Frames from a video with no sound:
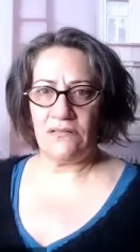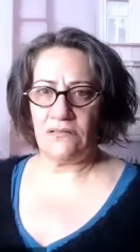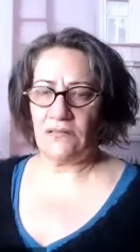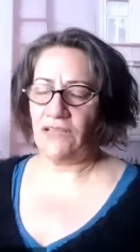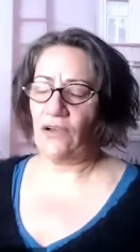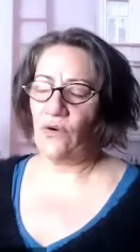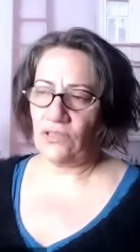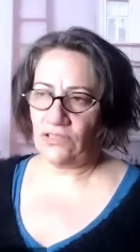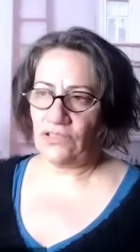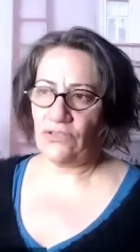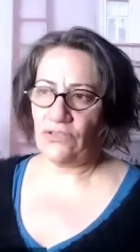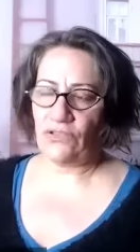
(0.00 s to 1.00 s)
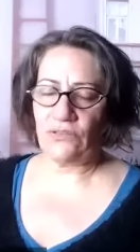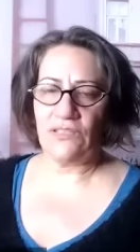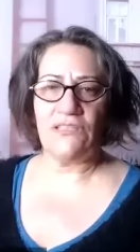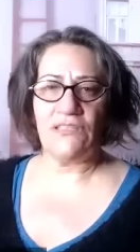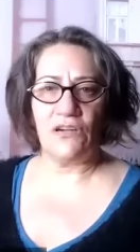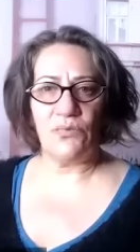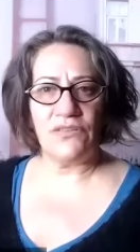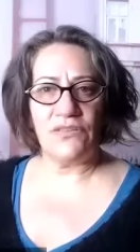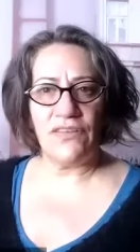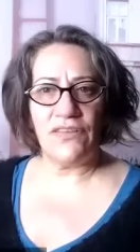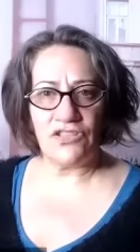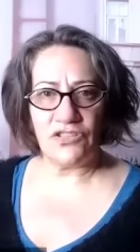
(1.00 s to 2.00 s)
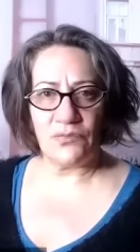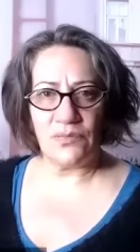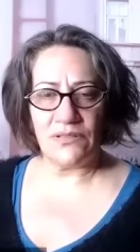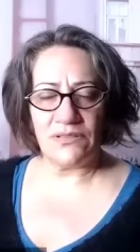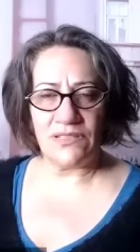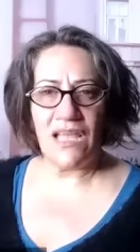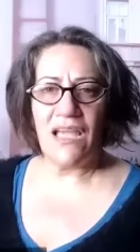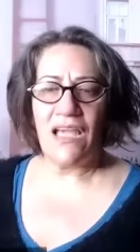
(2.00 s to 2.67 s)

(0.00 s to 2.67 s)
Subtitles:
I always usually start with vegetables.